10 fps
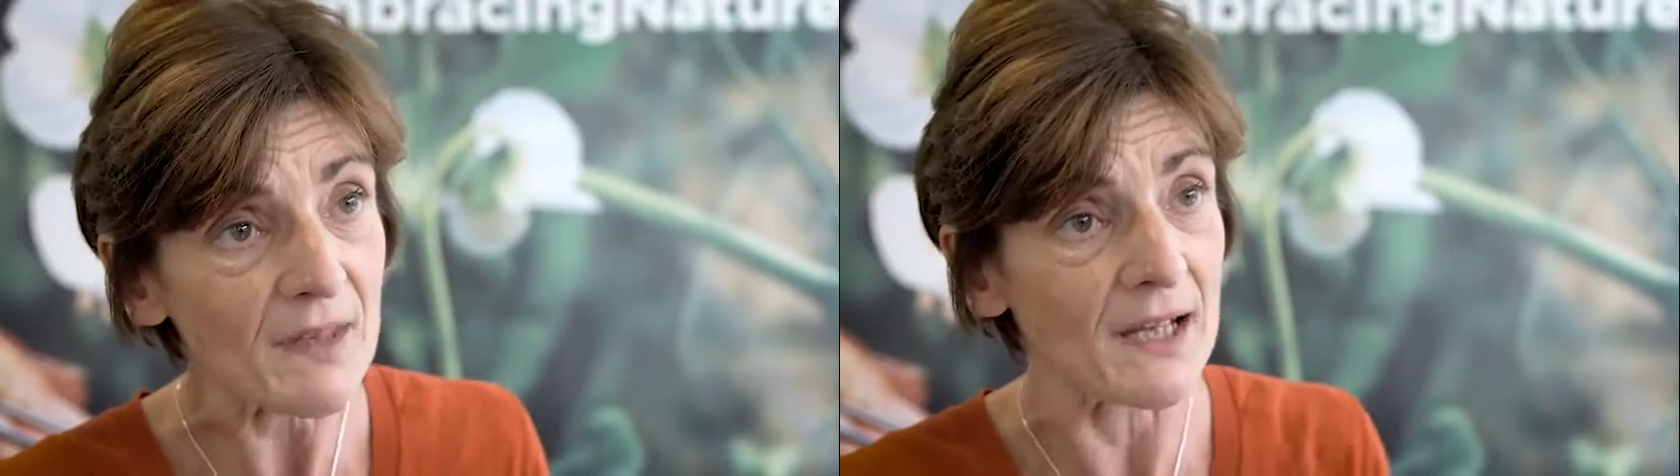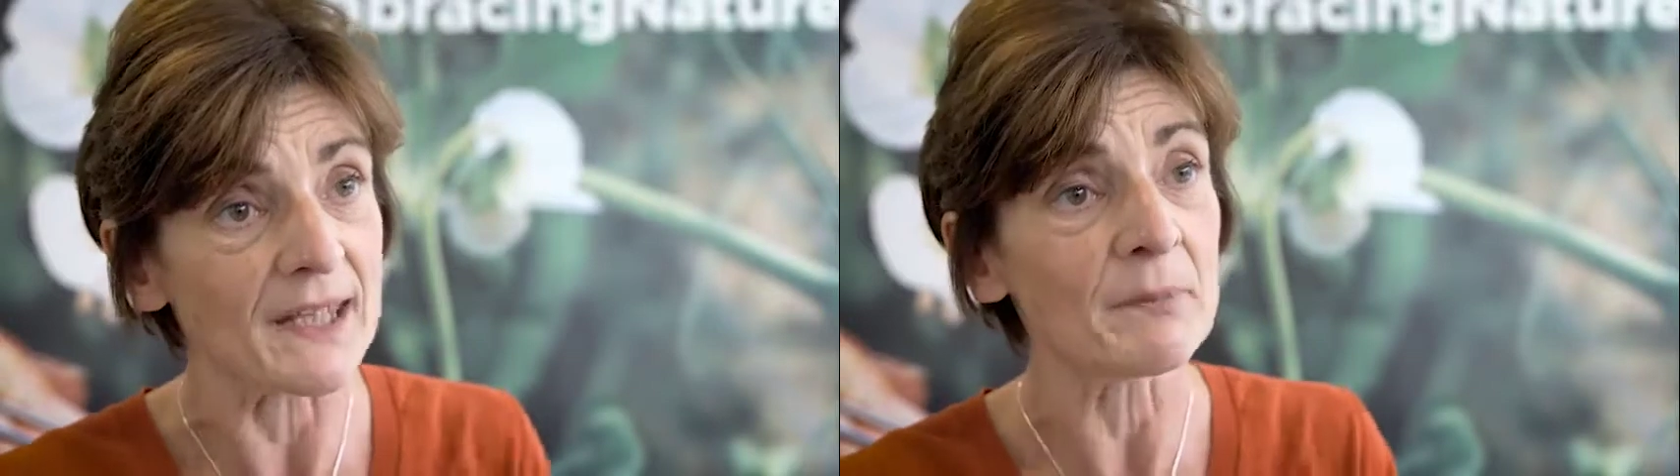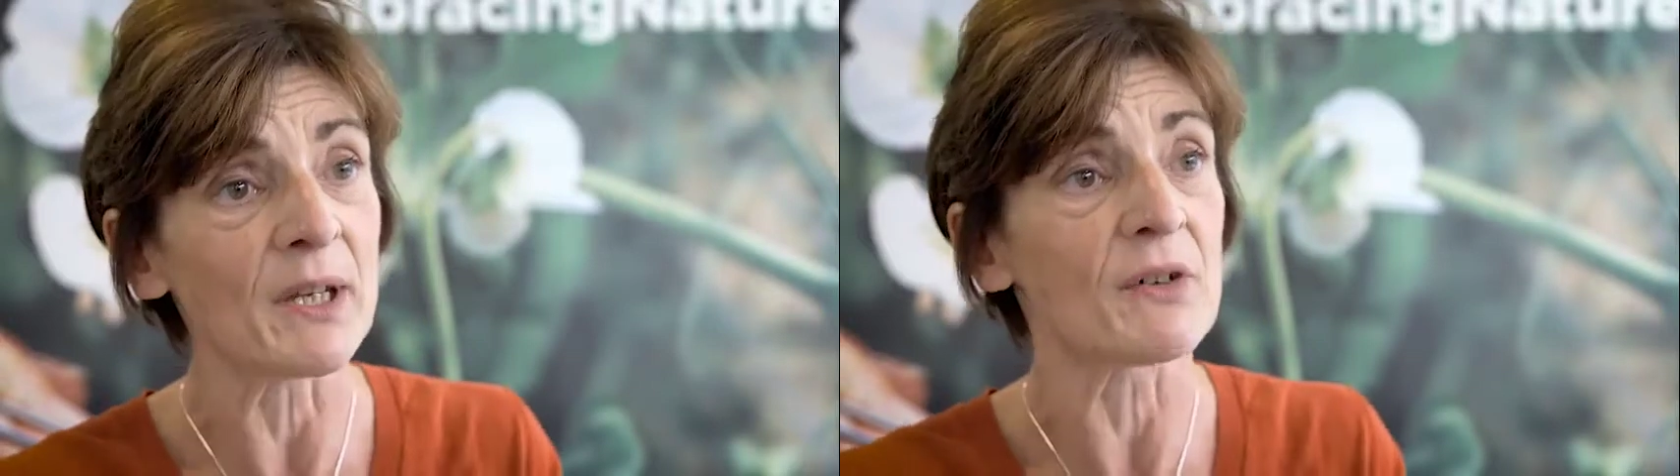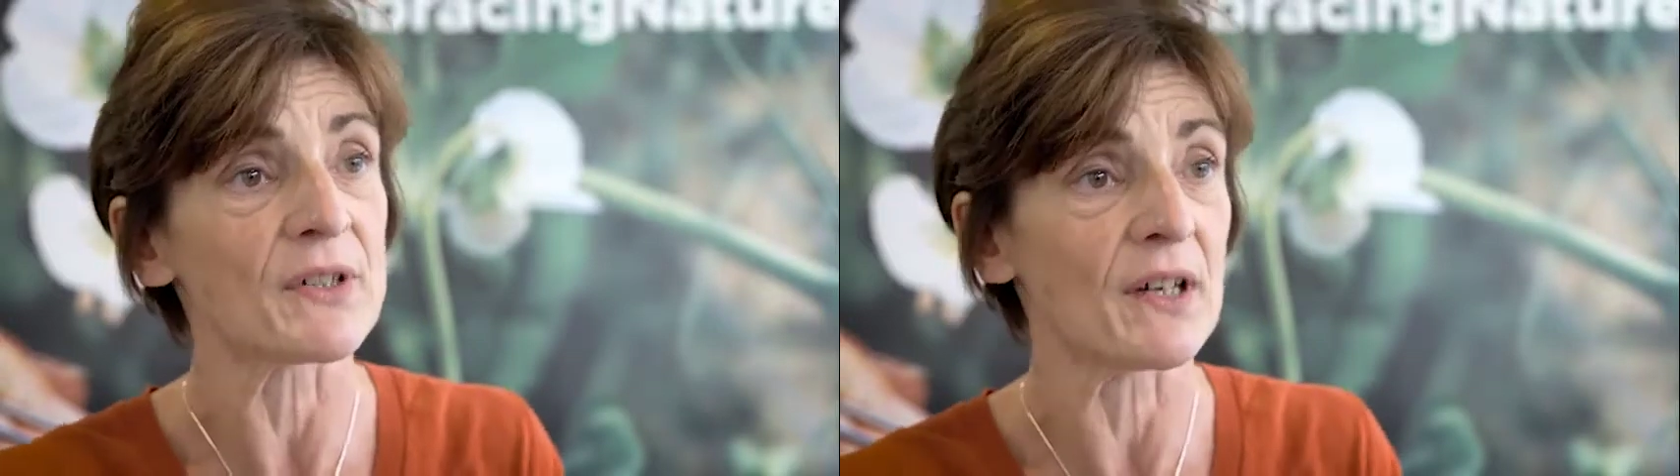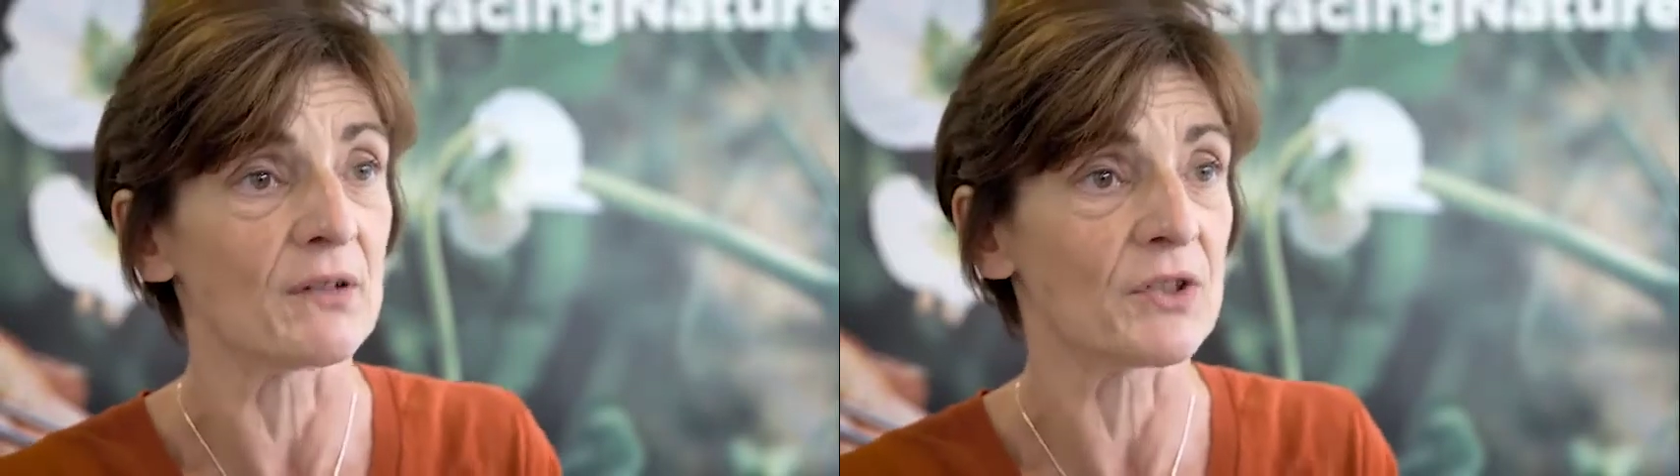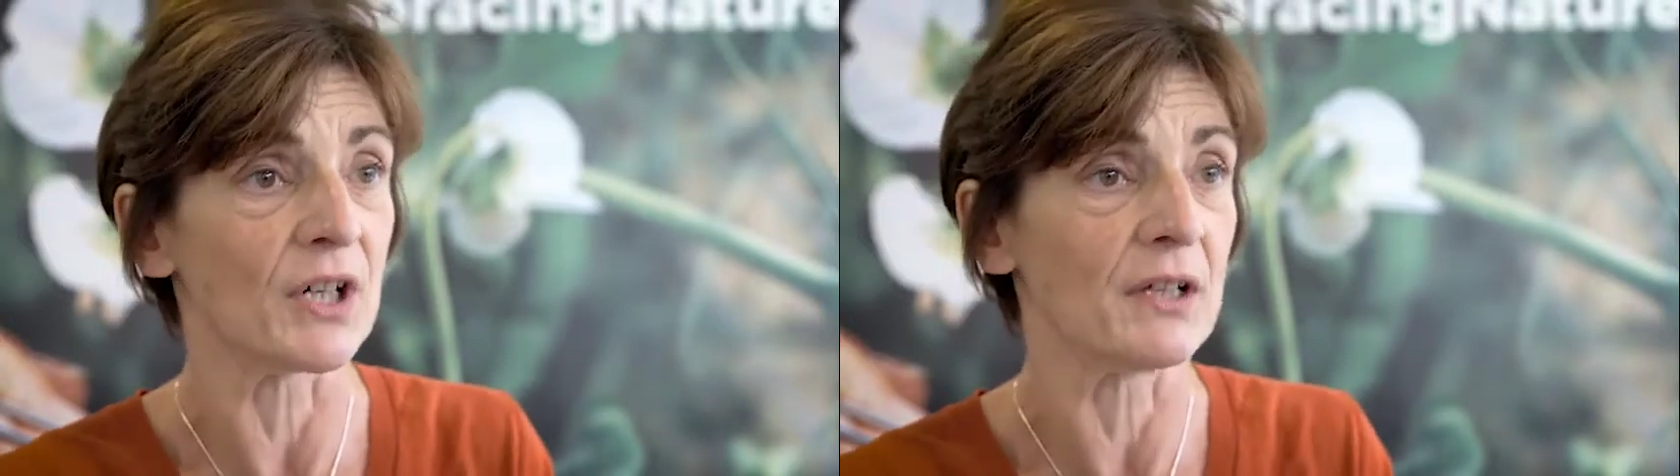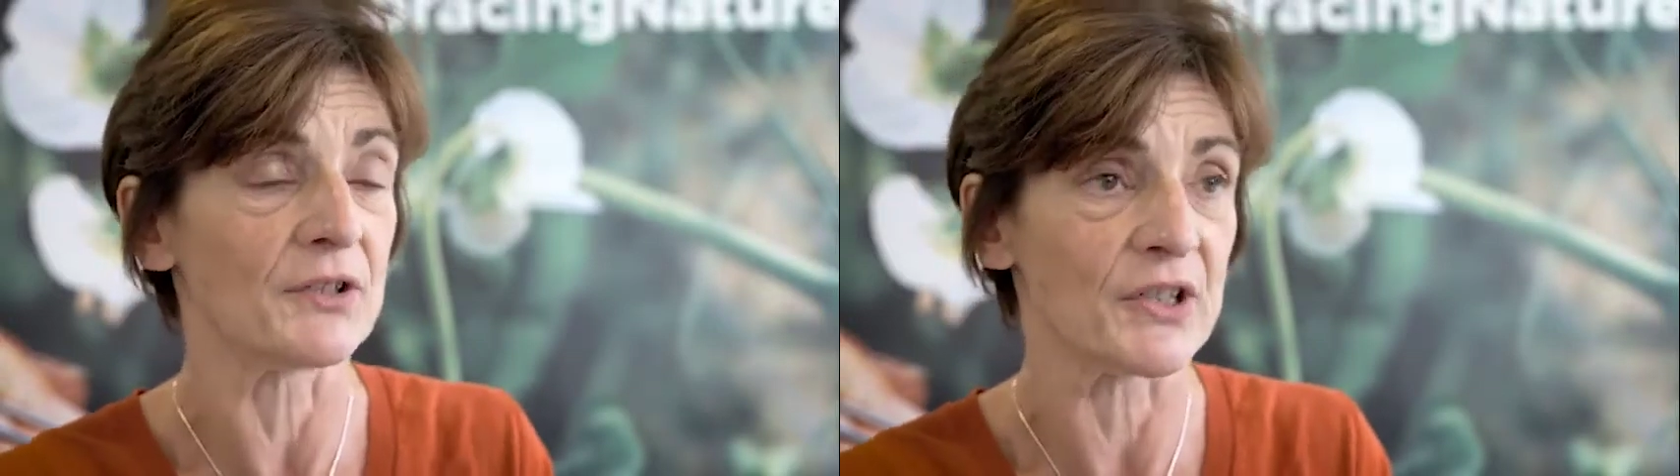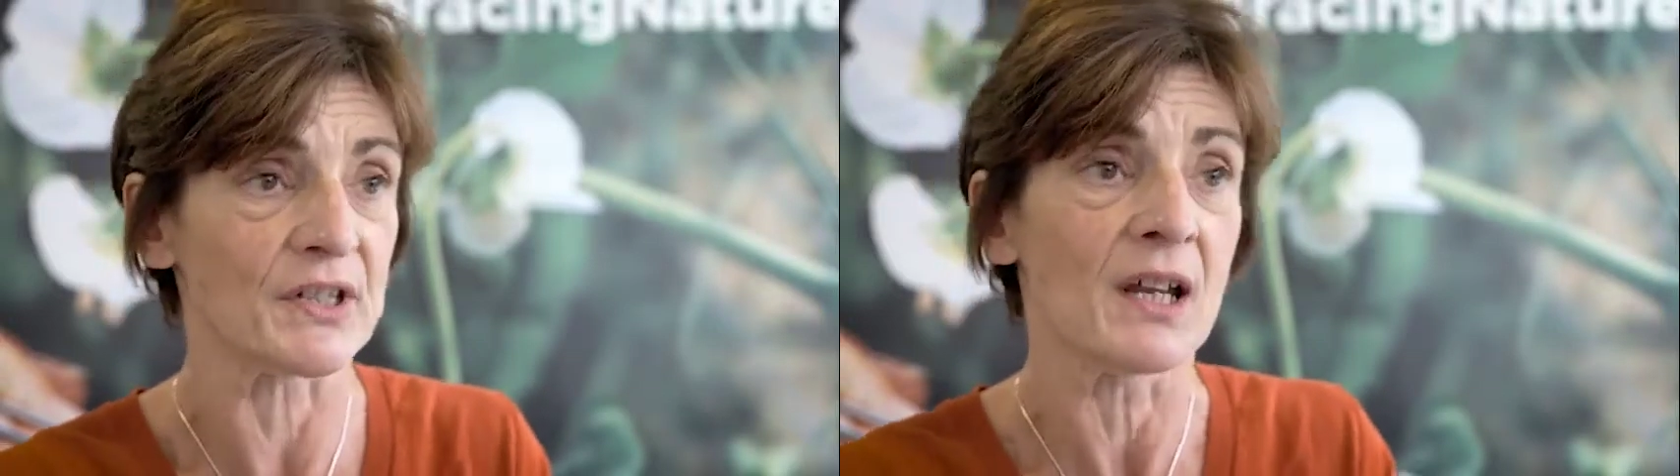And then we also
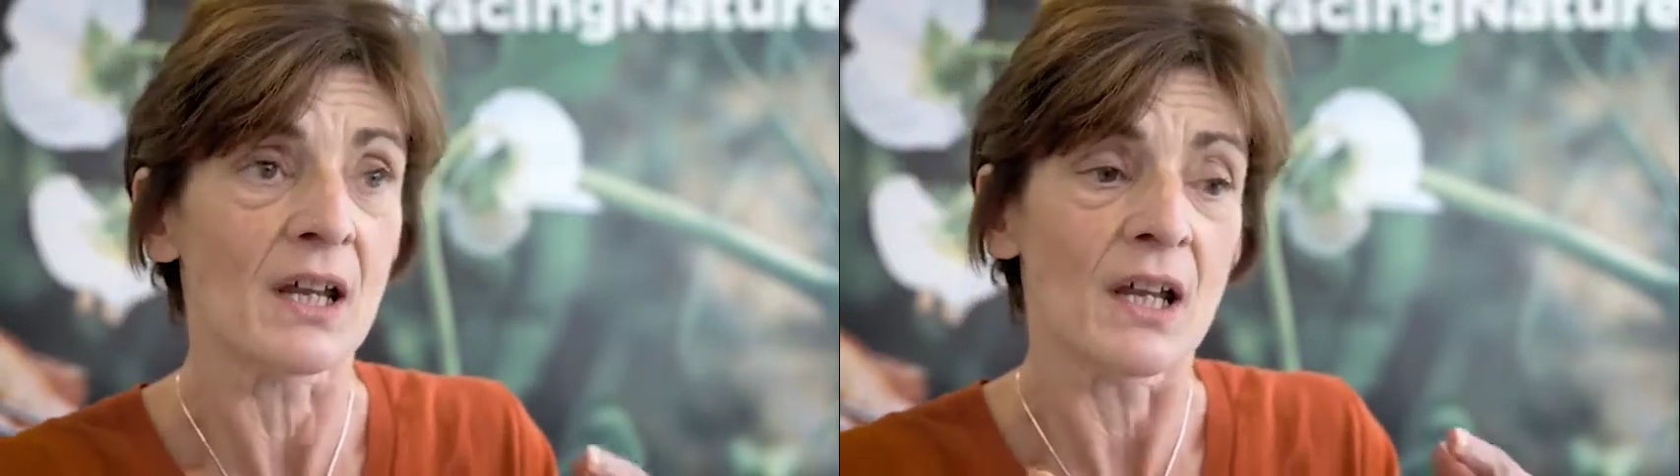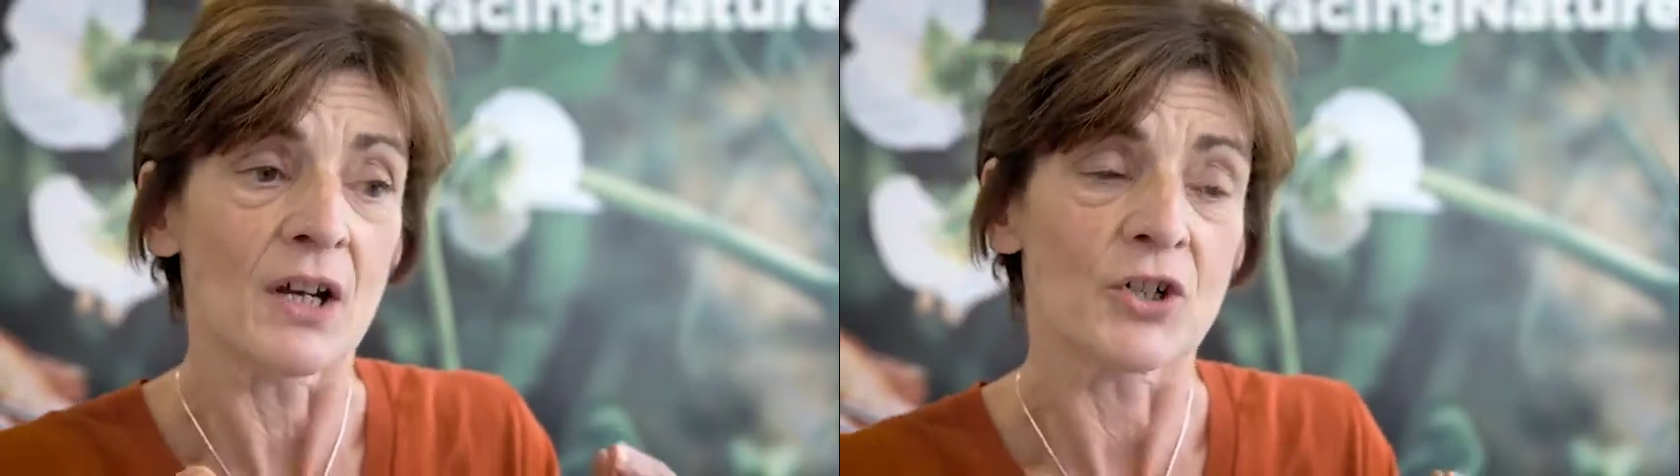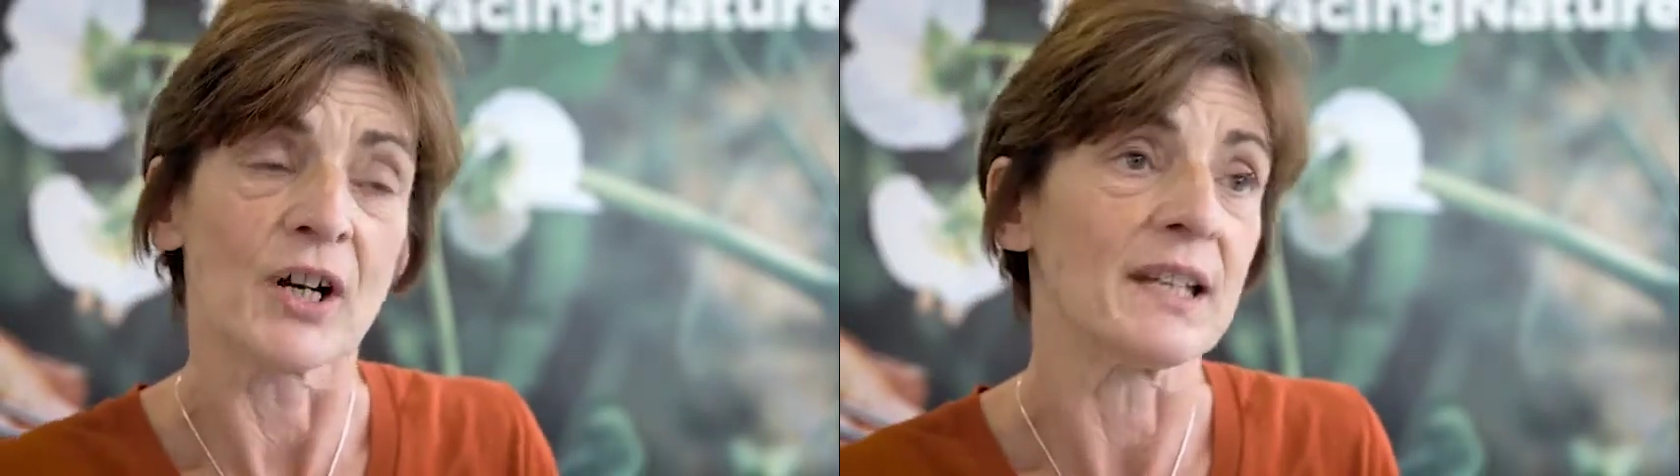try